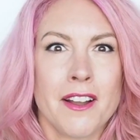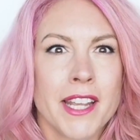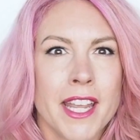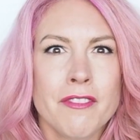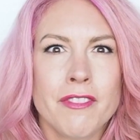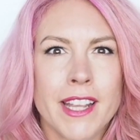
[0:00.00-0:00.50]
I
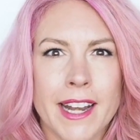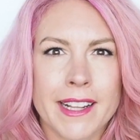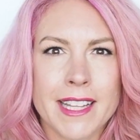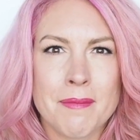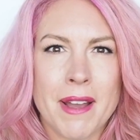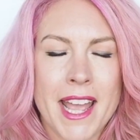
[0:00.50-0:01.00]
keep forgetting
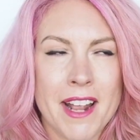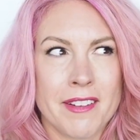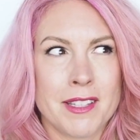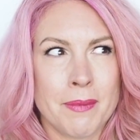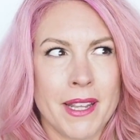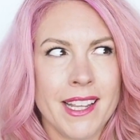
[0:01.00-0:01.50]
that my hair
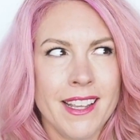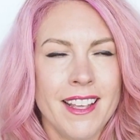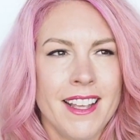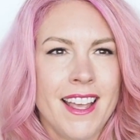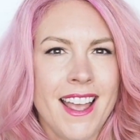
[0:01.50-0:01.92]
is pink.